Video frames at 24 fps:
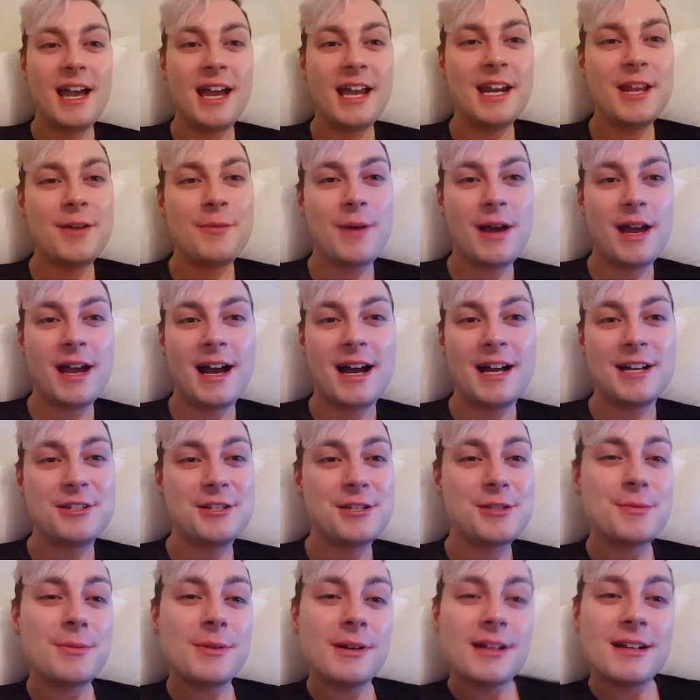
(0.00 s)
Anyway, I
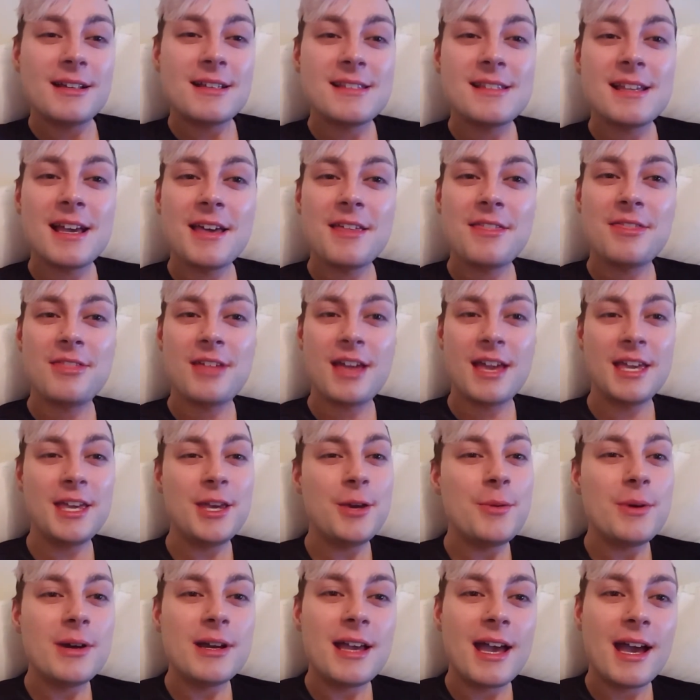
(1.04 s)
just wanted to say thank
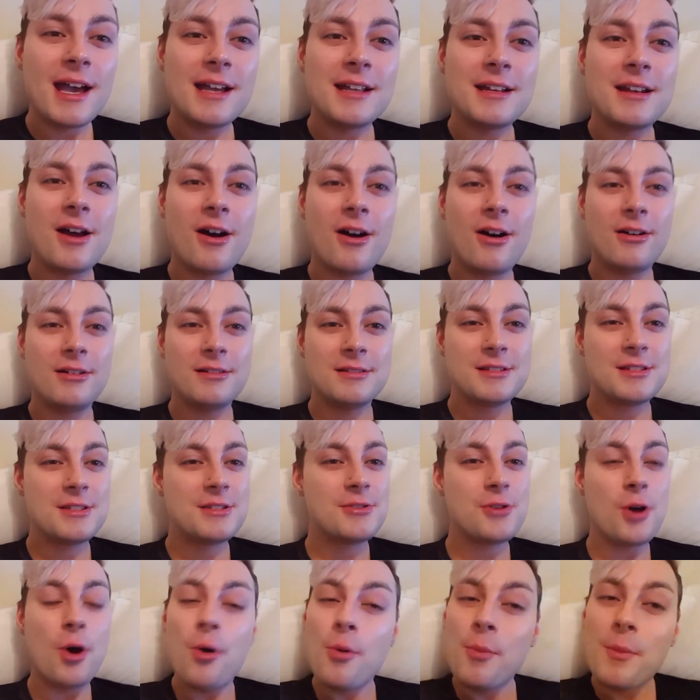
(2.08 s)
you again
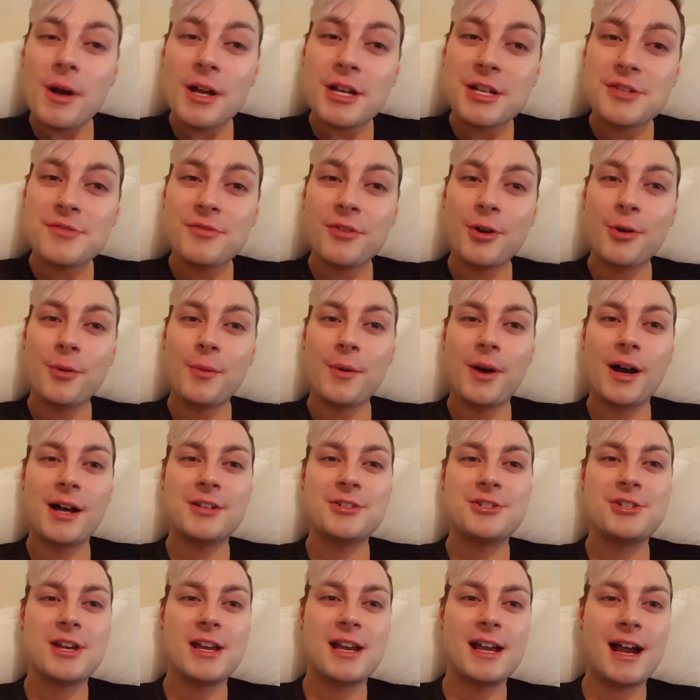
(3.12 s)
so much for
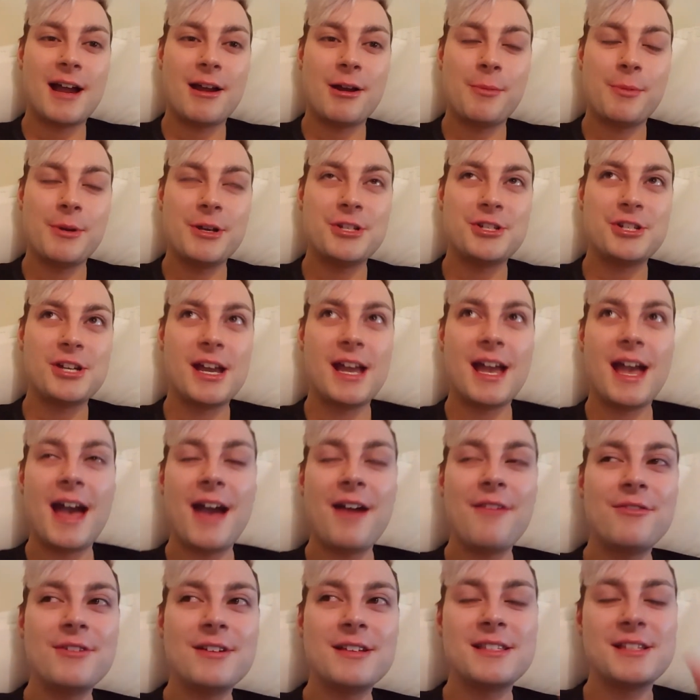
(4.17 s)
watching. I appreciate
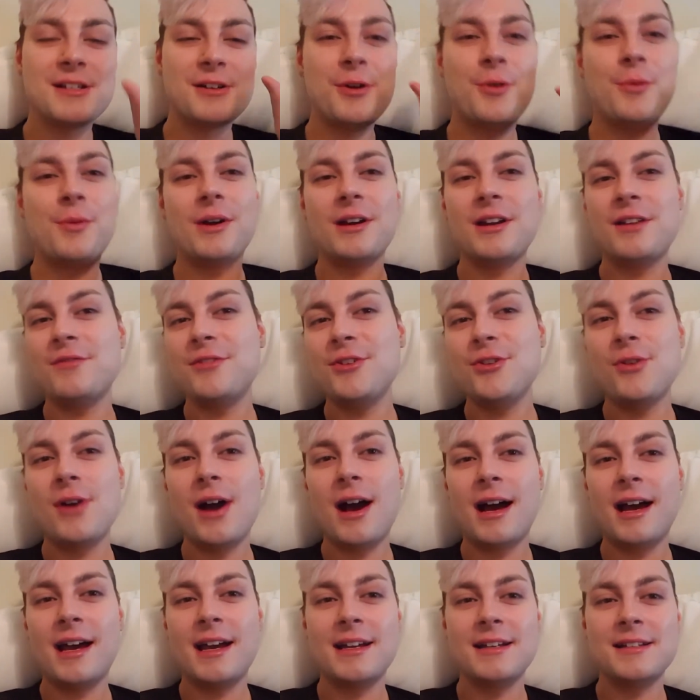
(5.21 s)
every single one of you
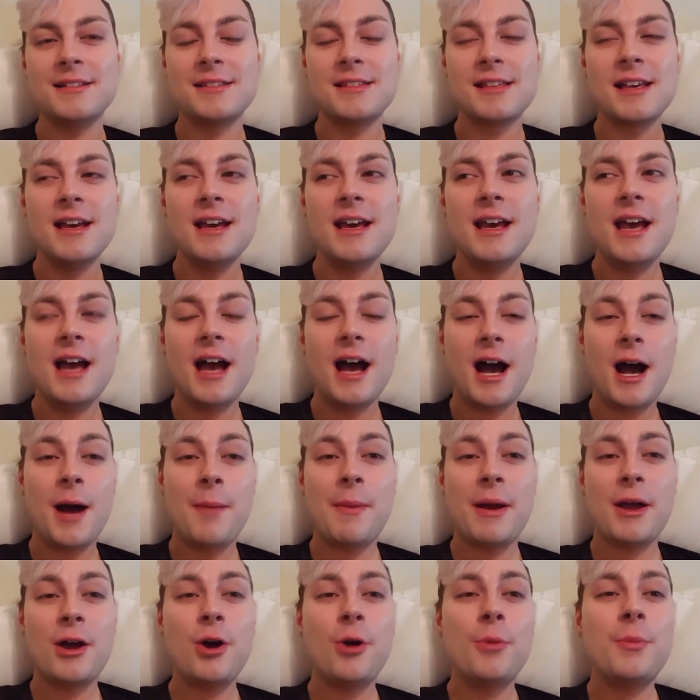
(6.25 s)
guys.
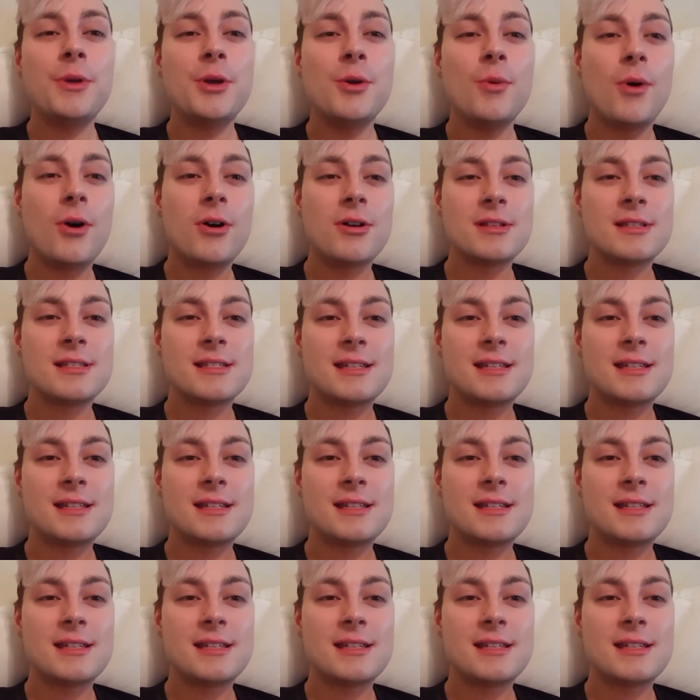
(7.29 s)
Um, I hope you all